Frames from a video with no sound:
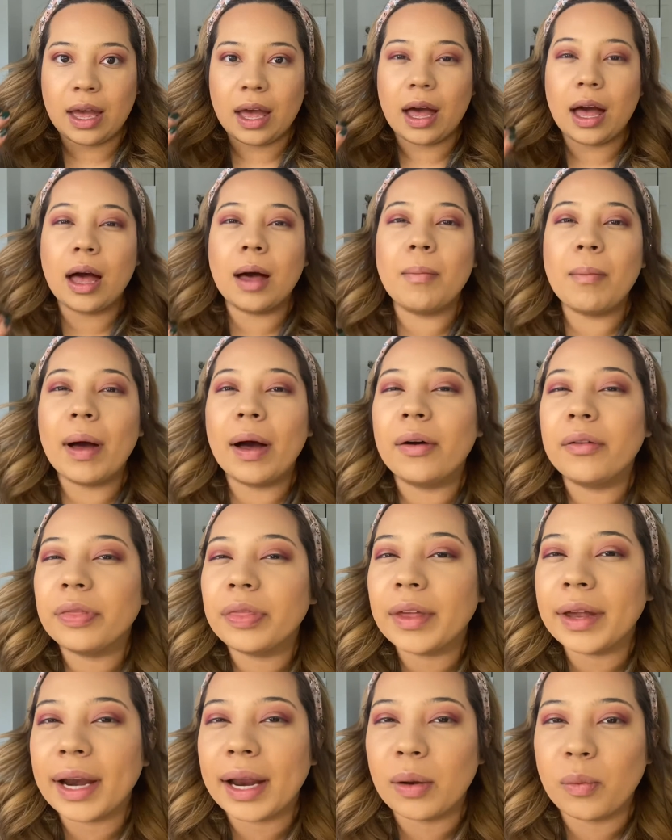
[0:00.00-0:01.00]
amount
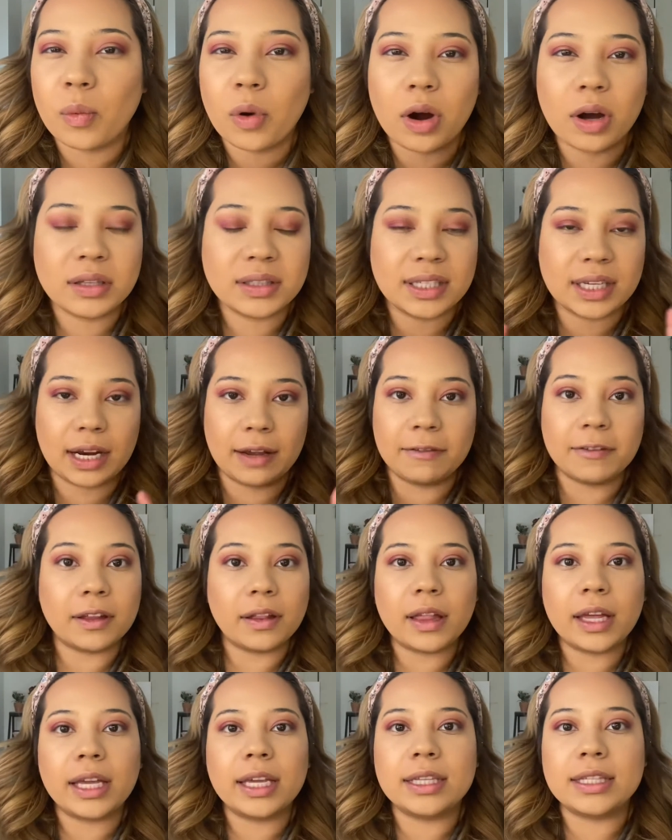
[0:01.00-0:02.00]
that I want and I feel
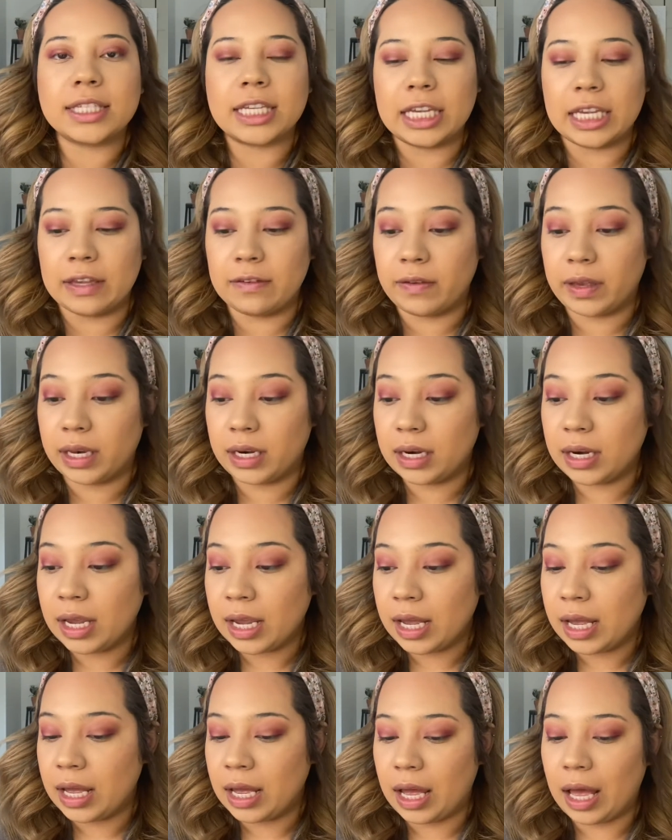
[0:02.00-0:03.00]
like it's even,
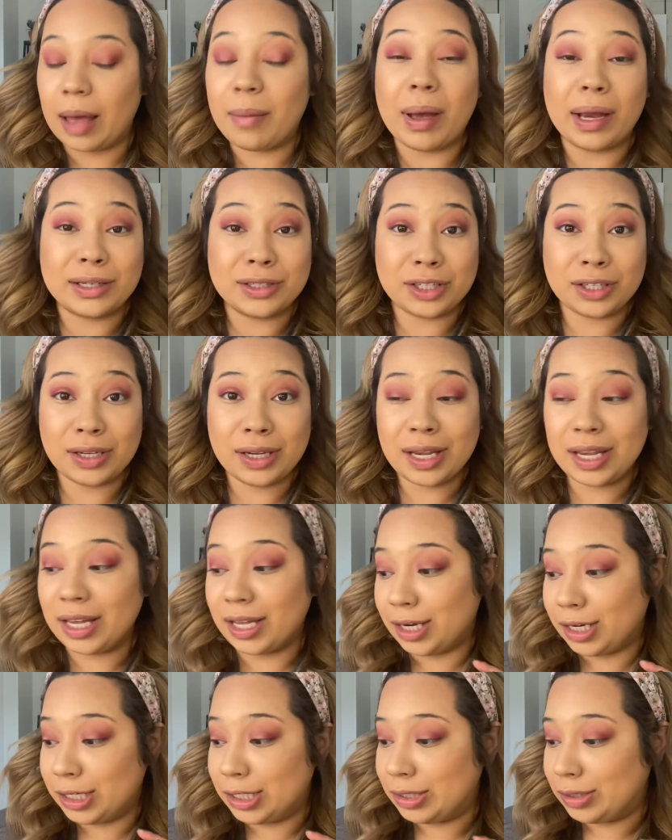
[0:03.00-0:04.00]
I'm actually
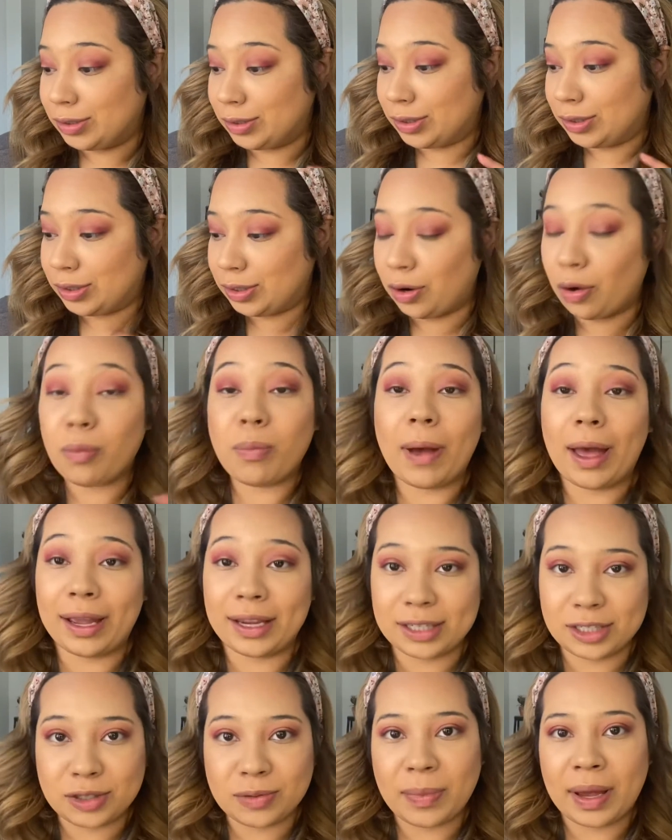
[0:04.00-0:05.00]
gonna go back
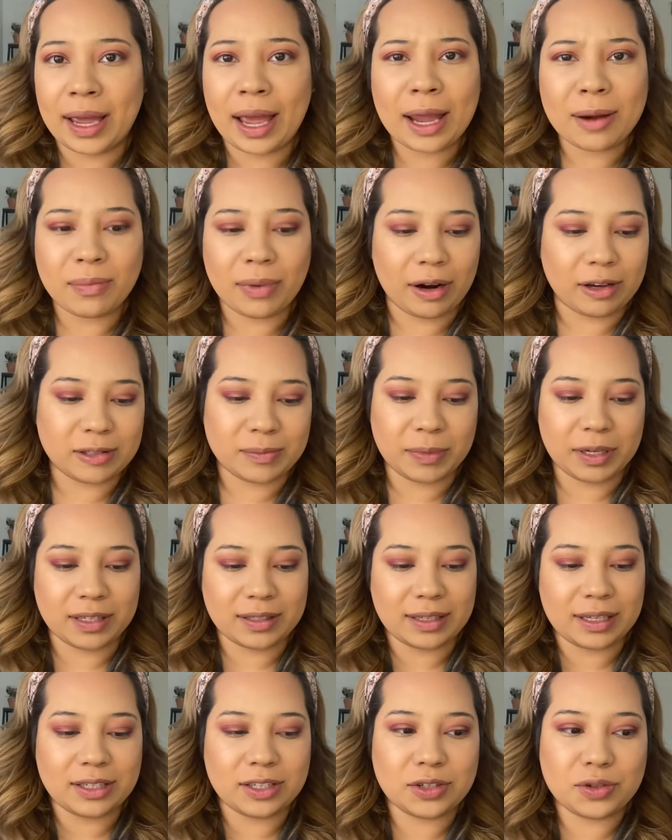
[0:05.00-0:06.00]
and do my eyebrows because I
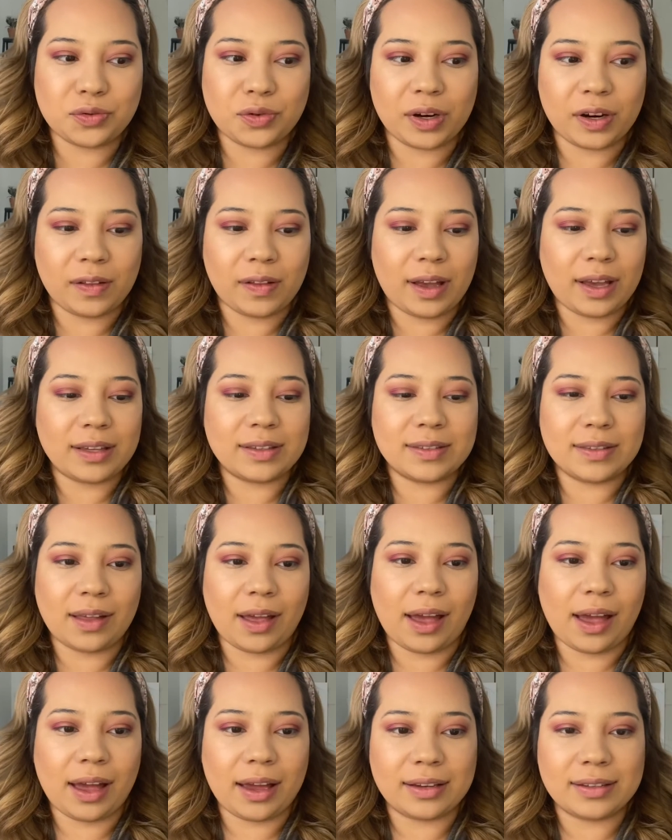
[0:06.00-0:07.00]
just realized
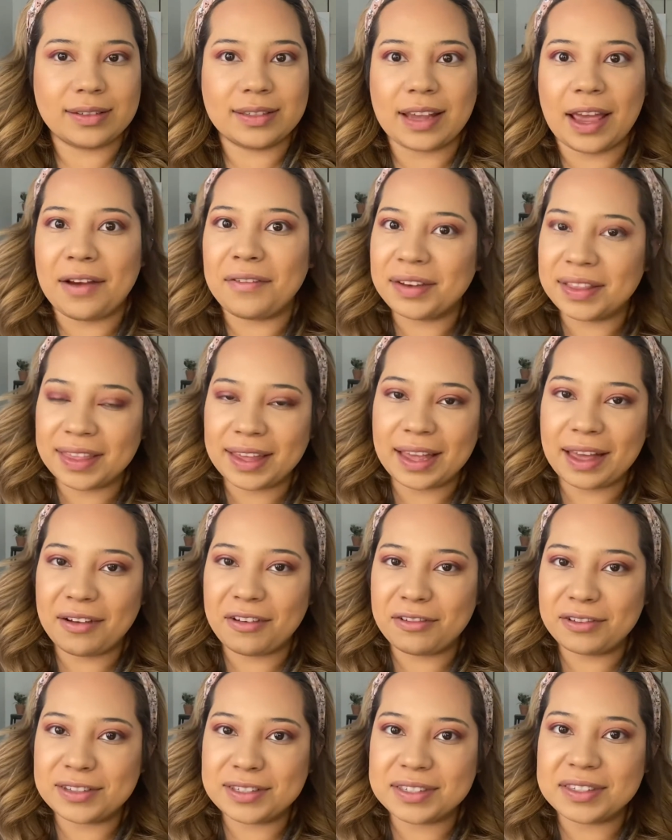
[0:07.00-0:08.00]
that everything
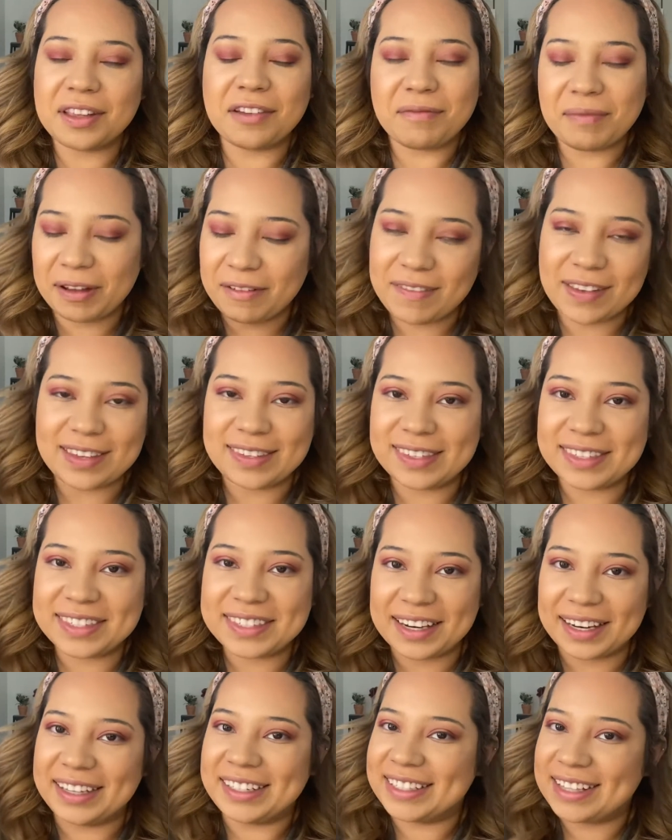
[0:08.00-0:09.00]
else of my face is
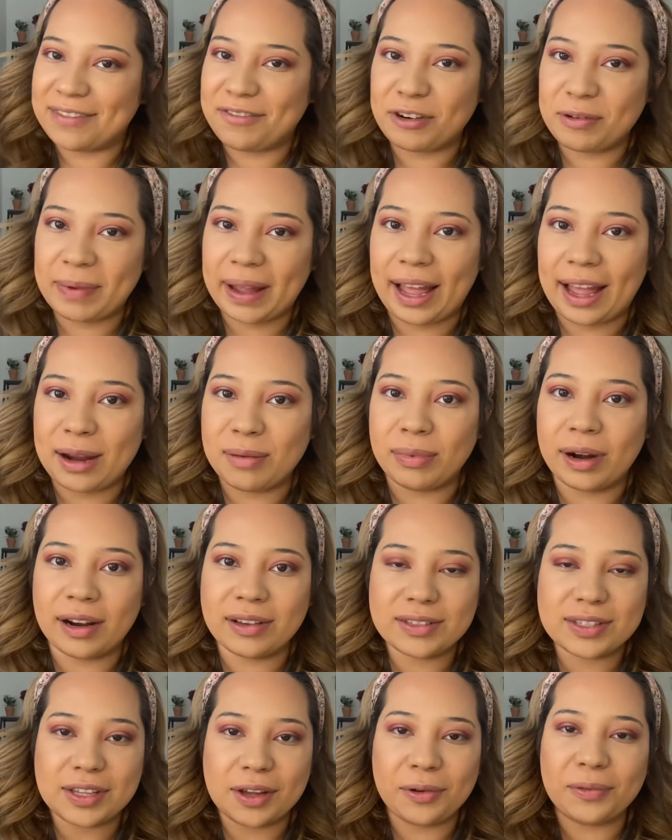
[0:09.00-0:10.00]
done except for my eyebrows.
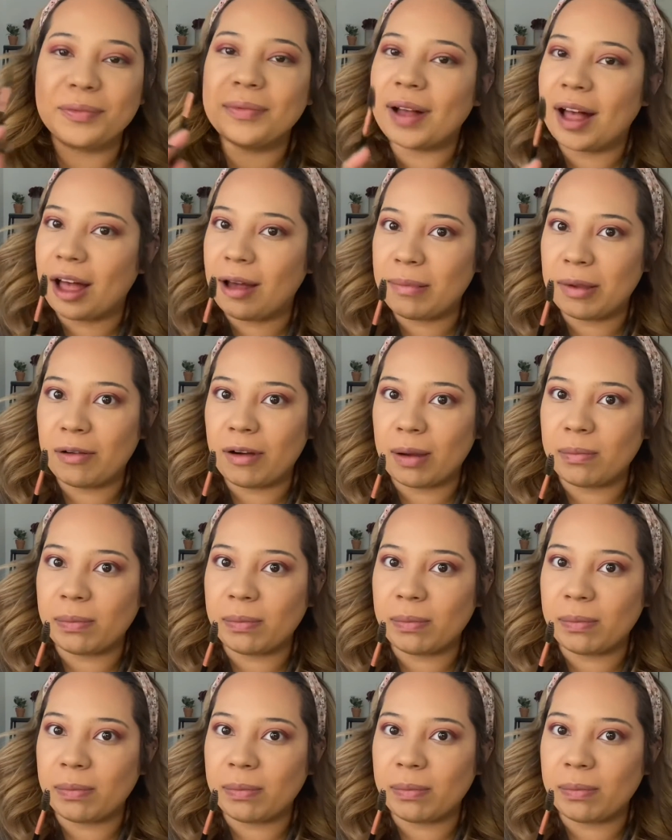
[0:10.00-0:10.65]
So I'll be right